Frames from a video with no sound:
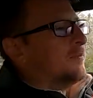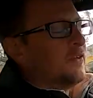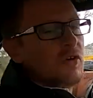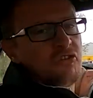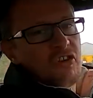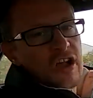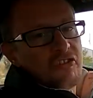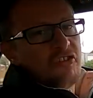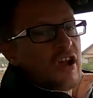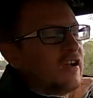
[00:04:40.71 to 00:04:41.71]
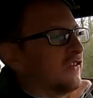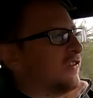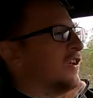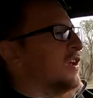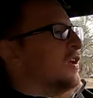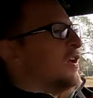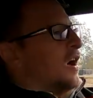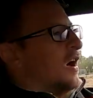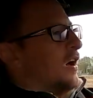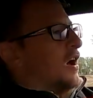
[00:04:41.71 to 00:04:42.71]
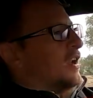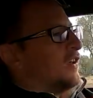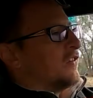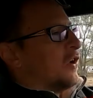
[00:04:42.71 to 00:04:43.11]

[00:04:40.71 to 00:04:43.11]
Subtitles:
Verishock shocks on it.